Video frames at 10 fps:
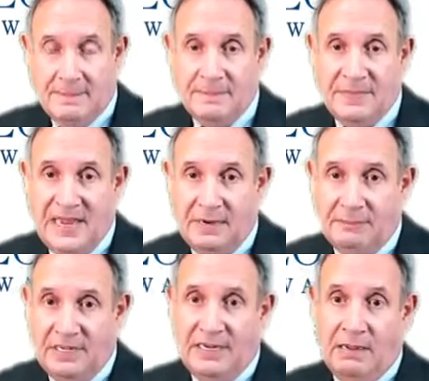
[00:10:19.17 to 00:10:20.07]
They
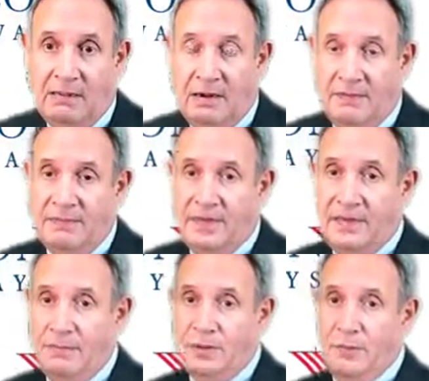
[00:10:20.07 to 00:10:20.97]
really are the
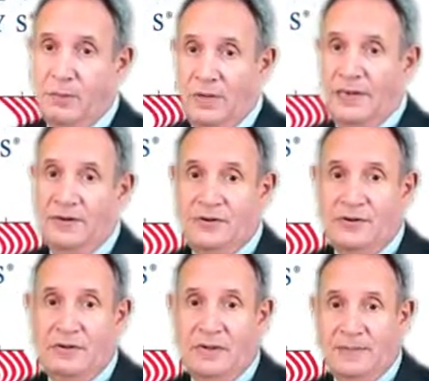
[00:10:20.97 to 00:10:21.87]
number one and two.